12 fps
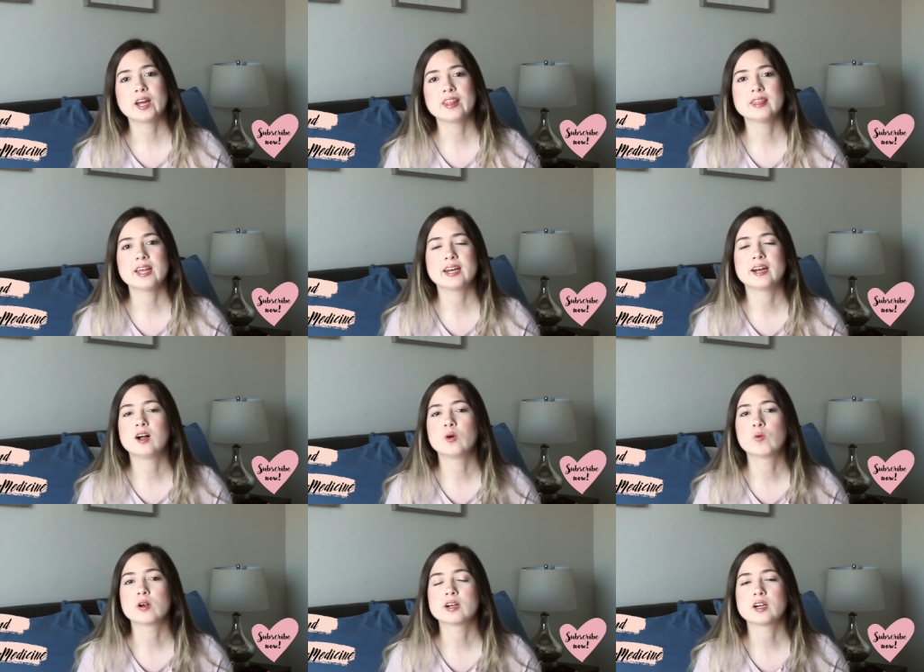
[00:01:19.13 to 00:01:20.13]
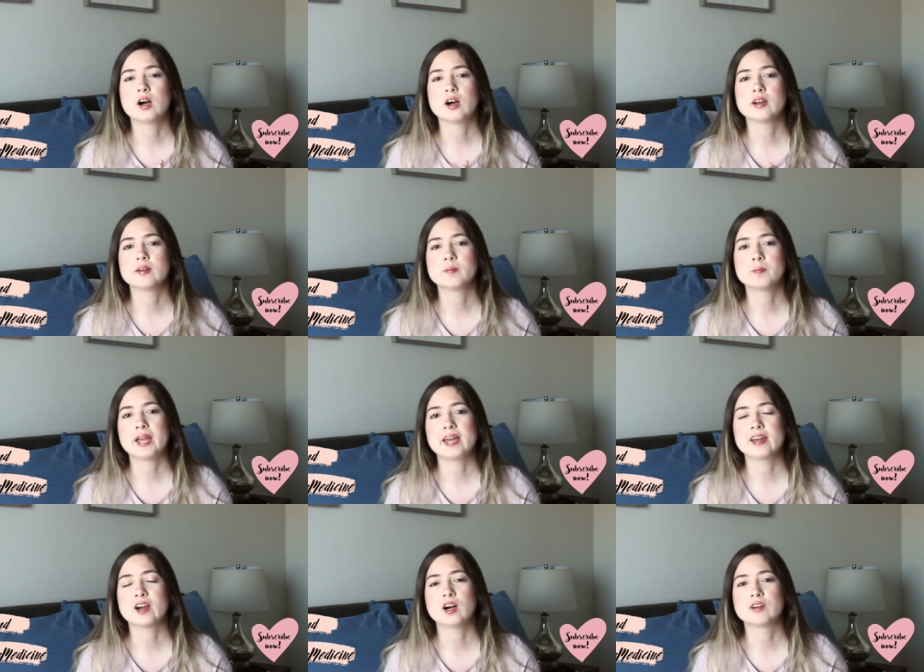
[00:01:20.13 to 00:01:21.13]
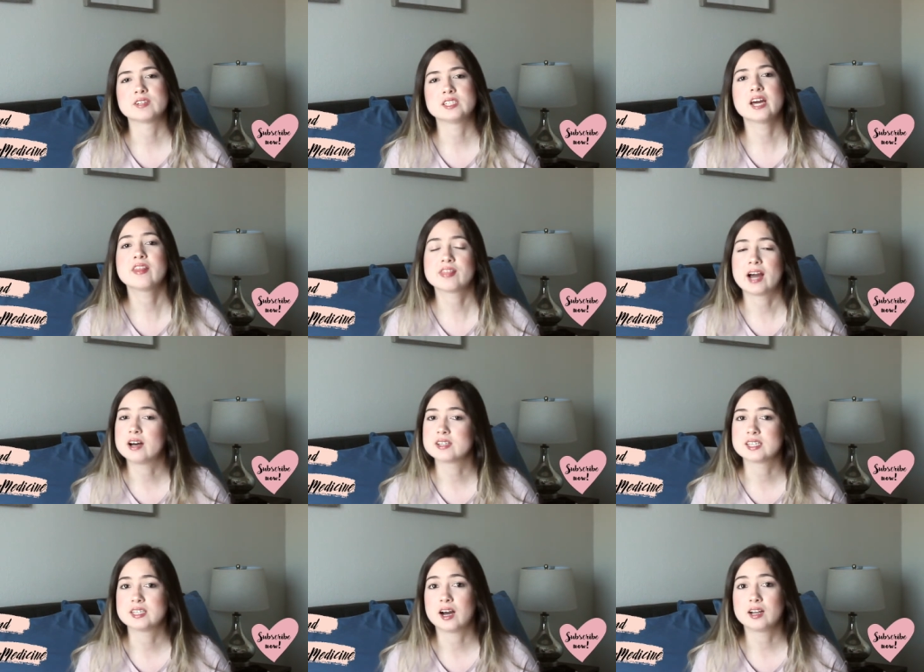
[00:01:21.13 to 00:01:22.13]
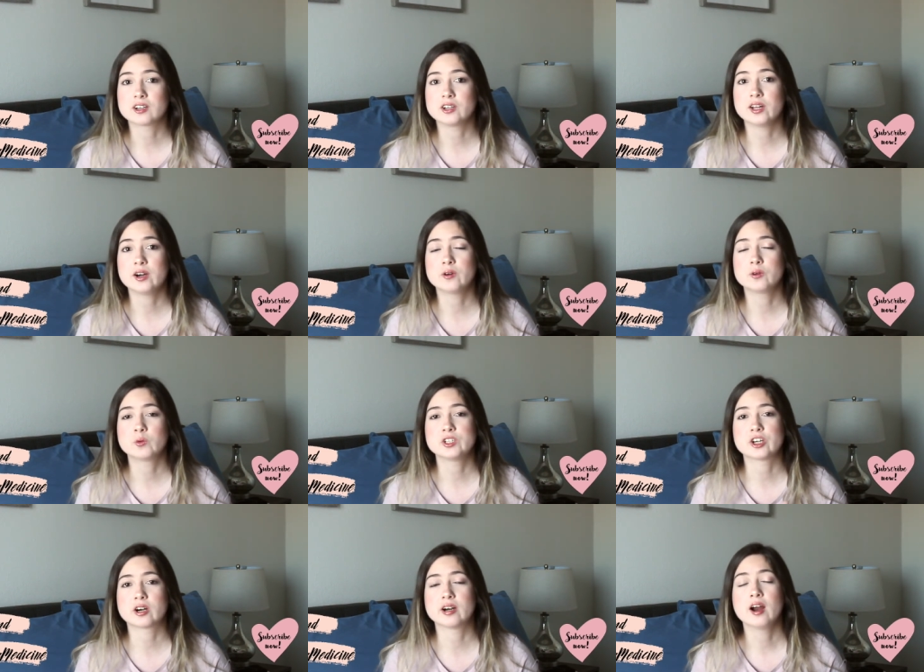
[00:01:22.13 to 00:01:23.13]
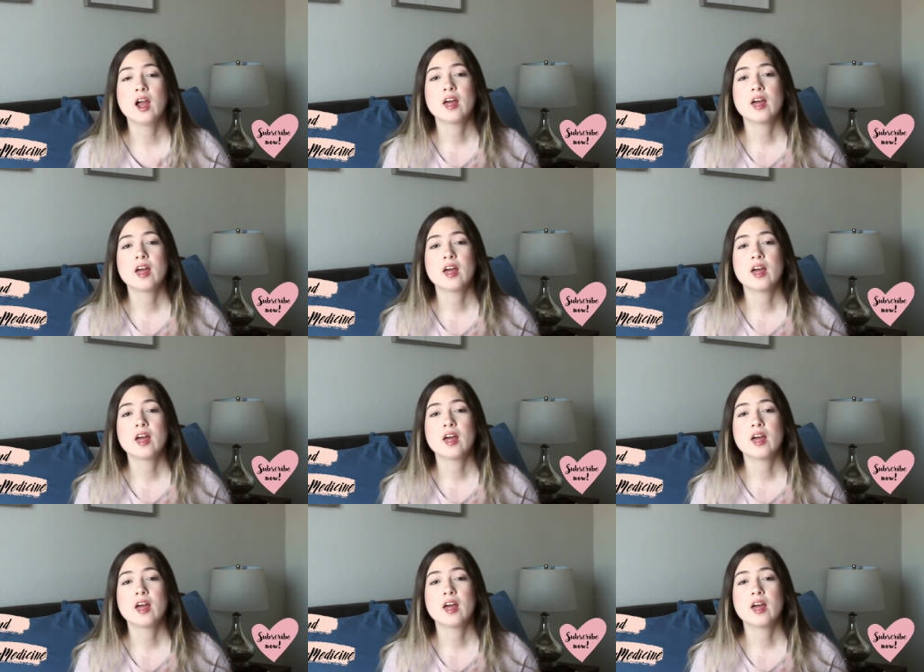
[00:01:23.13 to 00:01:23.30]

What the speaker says: and then I'll work on paying off a $10,000 loan, which are